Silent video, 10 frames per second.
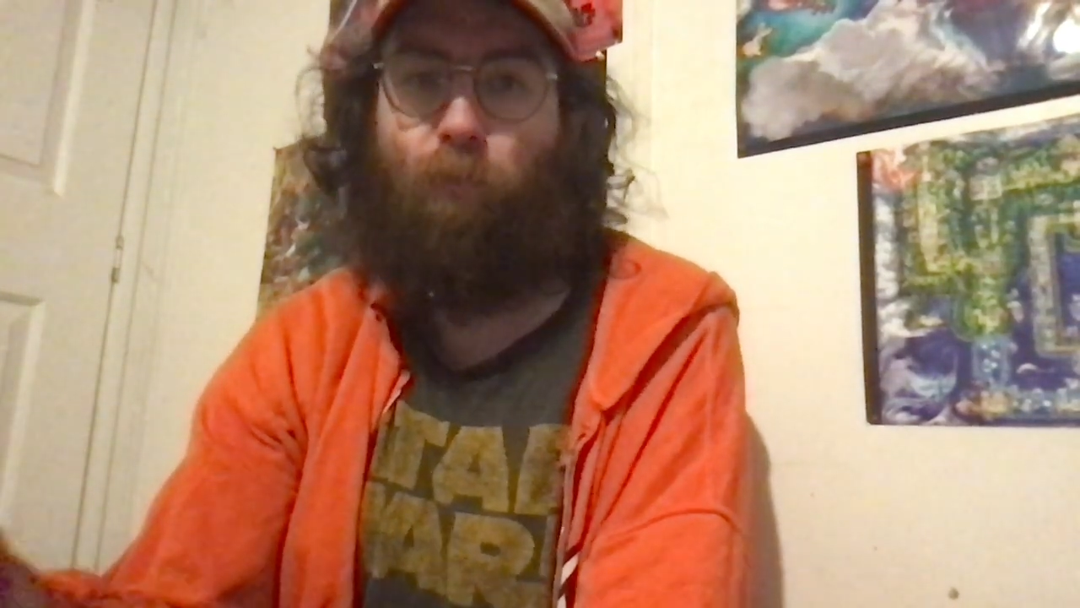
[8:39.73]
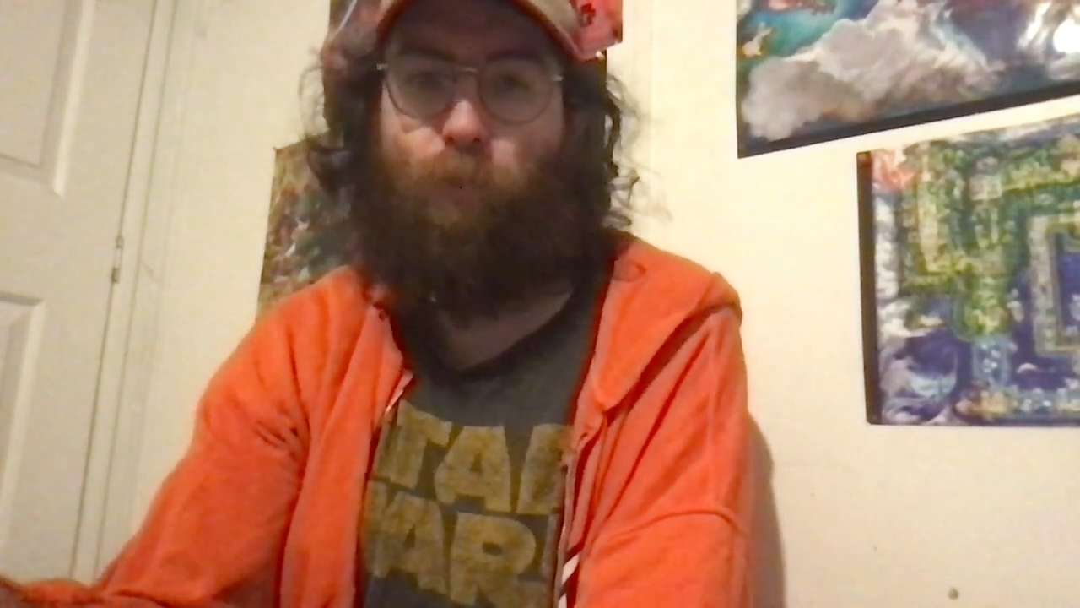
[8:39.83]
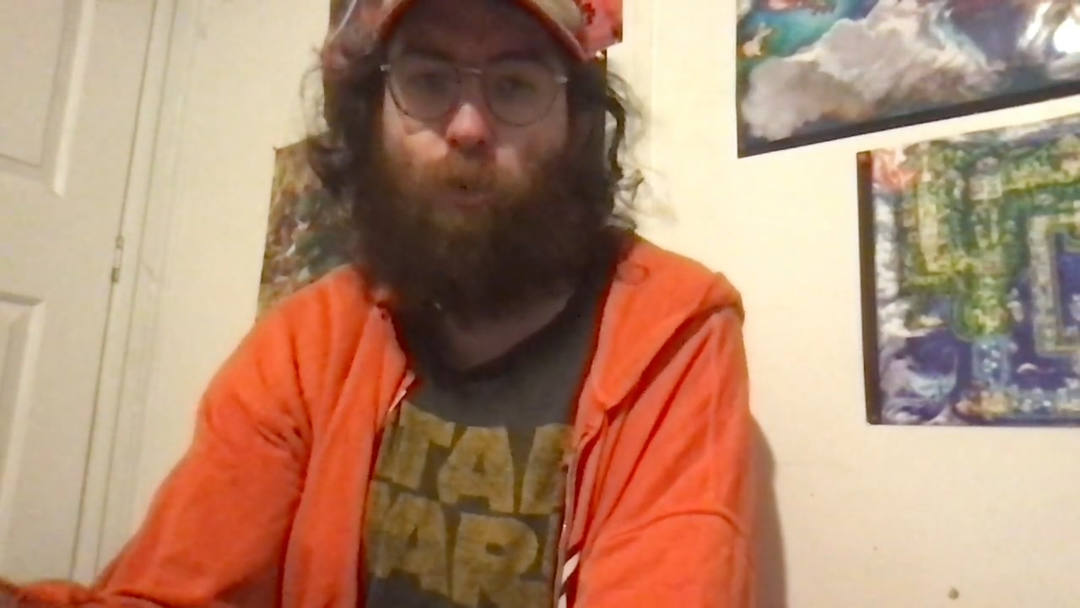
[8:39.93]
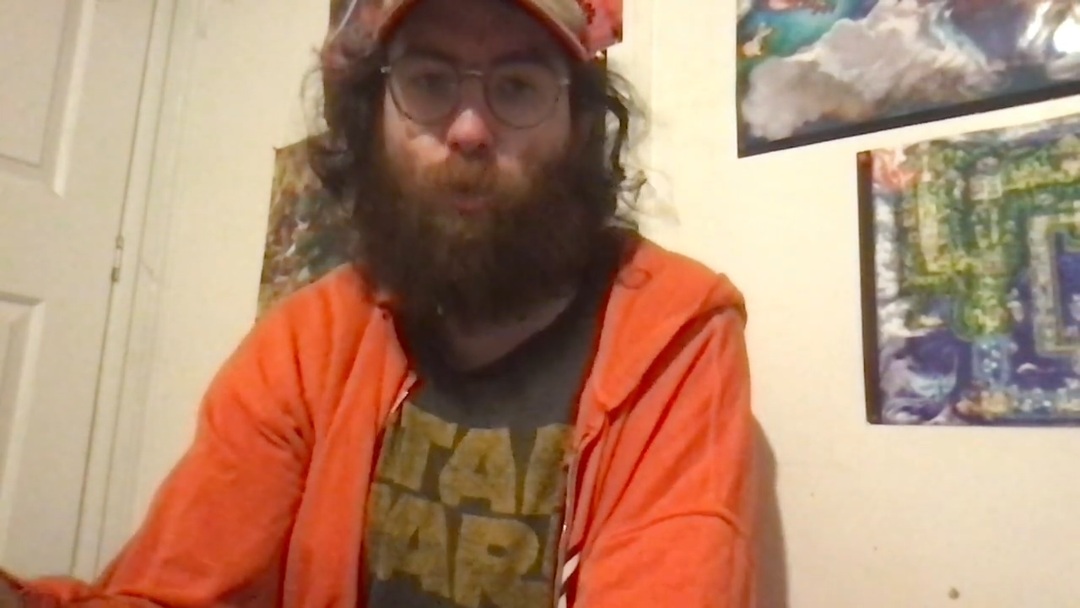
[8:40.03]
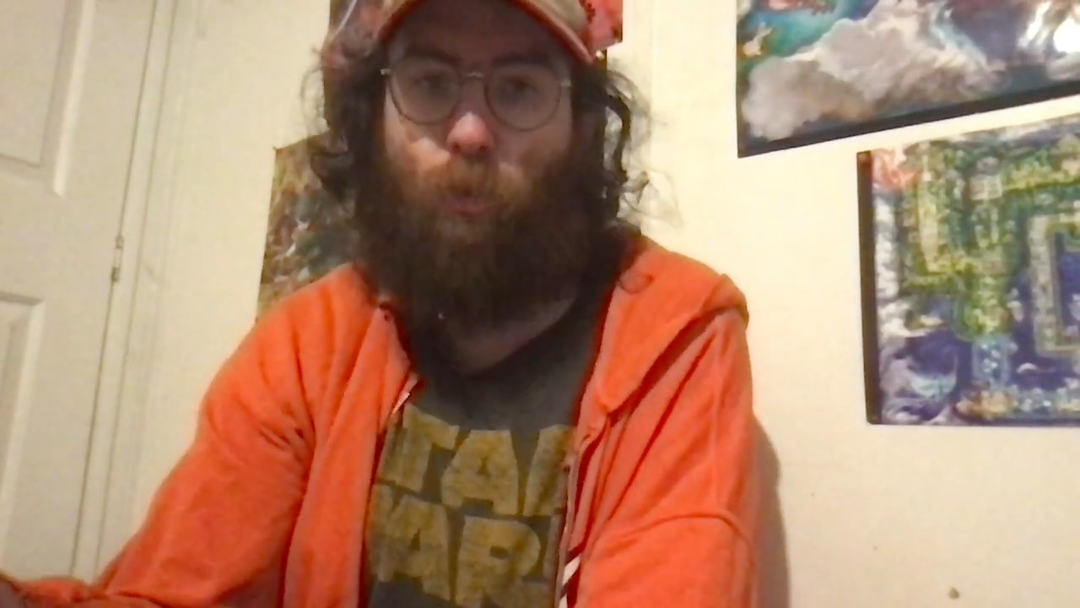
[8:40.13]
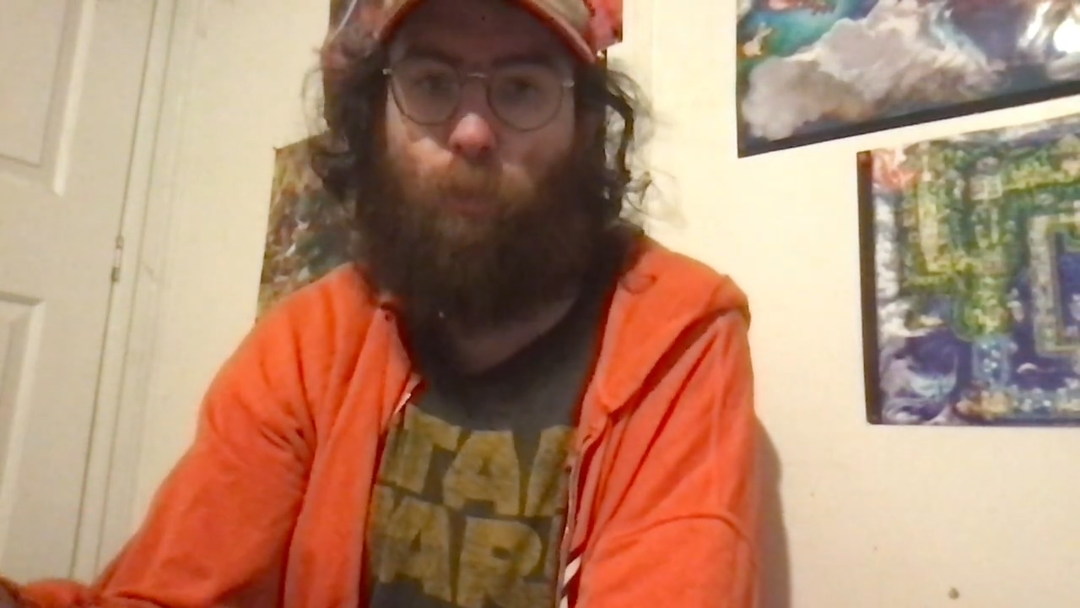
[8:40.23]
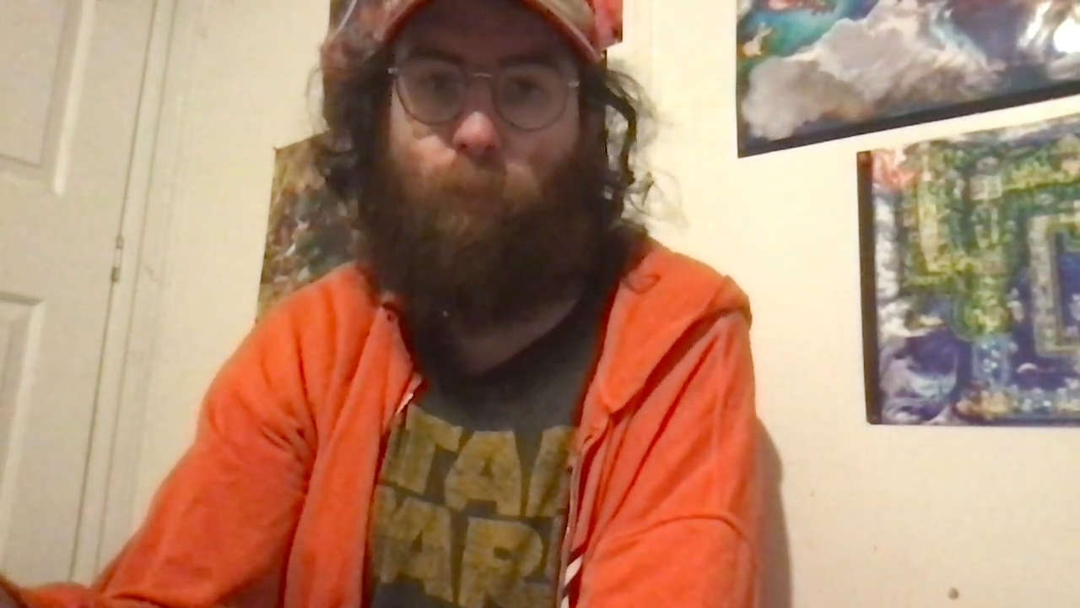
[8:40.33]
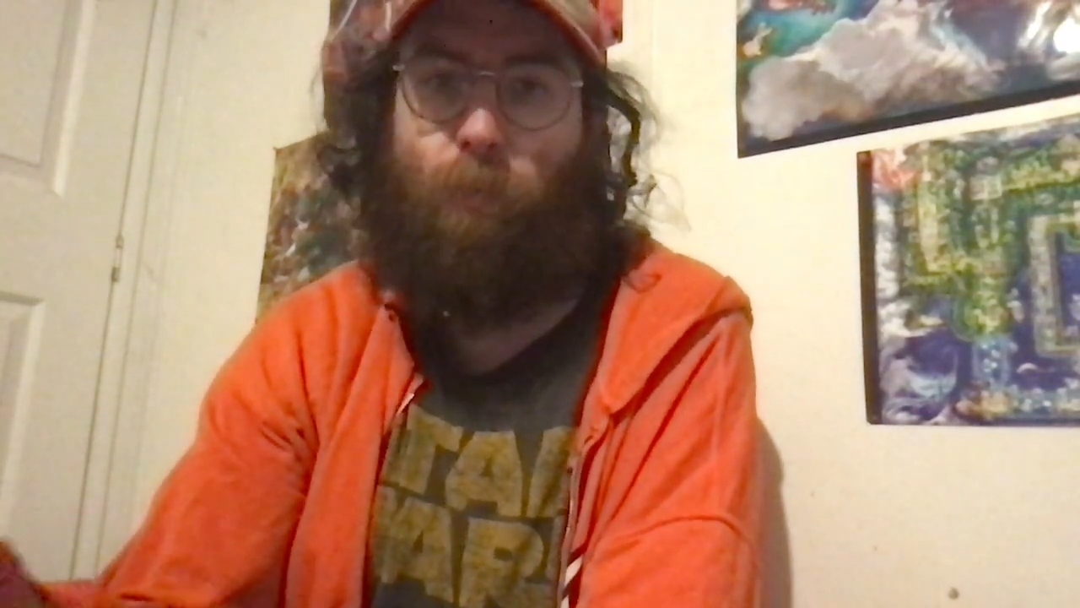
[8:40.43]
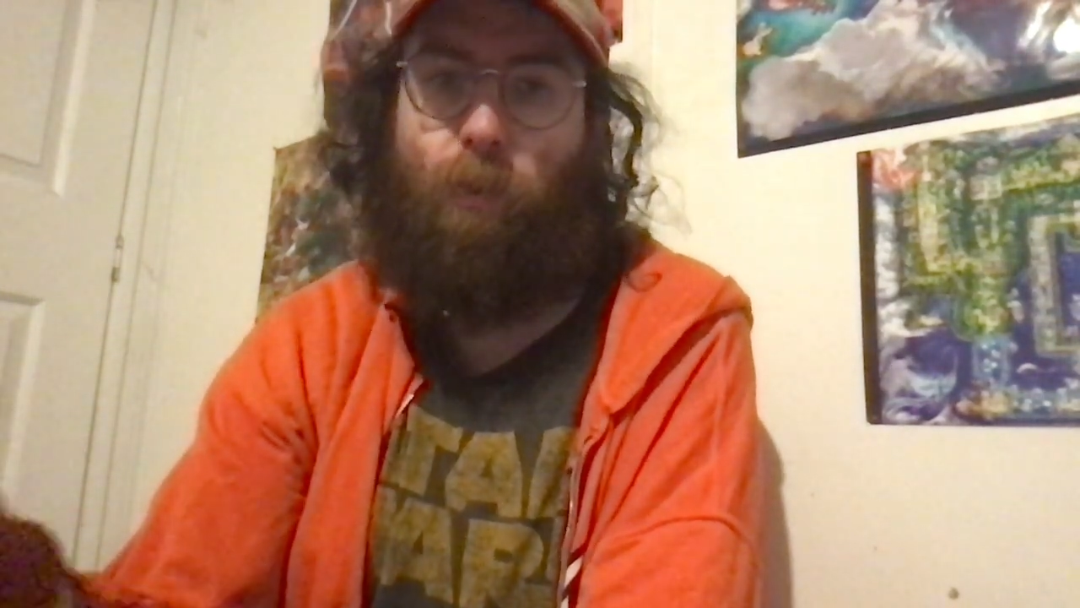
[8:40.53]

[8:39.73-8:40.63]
film